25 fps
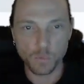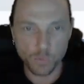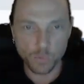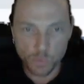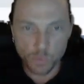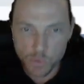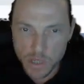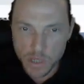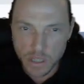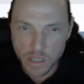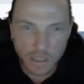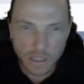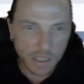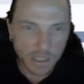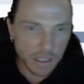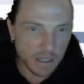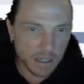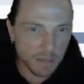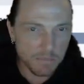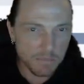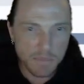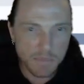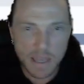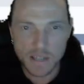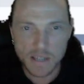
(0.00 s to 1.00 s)
really
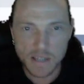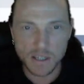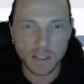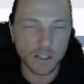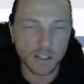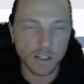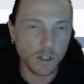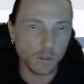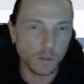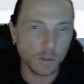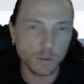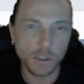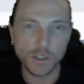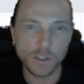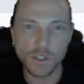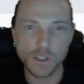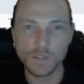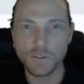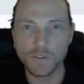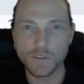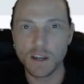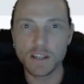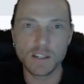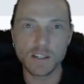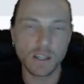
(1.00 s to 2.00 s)
amazing coach's
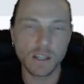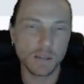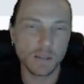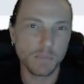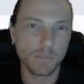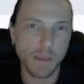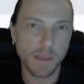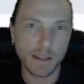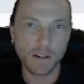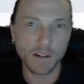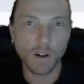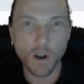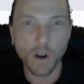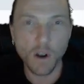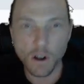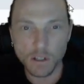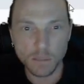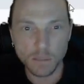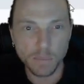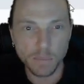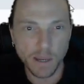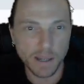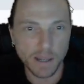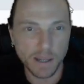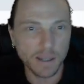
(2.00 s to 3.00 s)
advice, like Michael
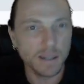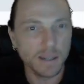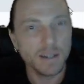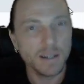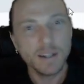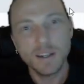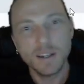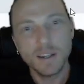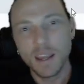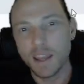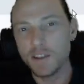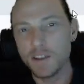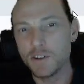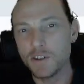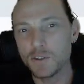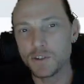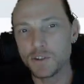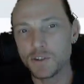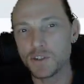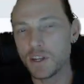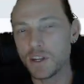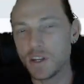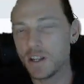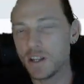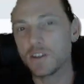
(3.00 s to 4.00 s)
Hollenbeck, and you're
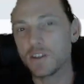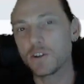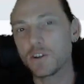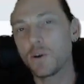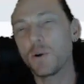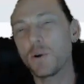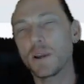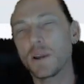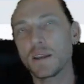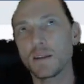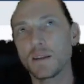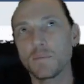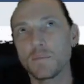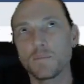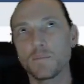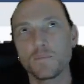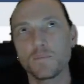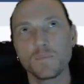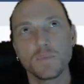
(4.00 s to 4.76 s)
sitting here going,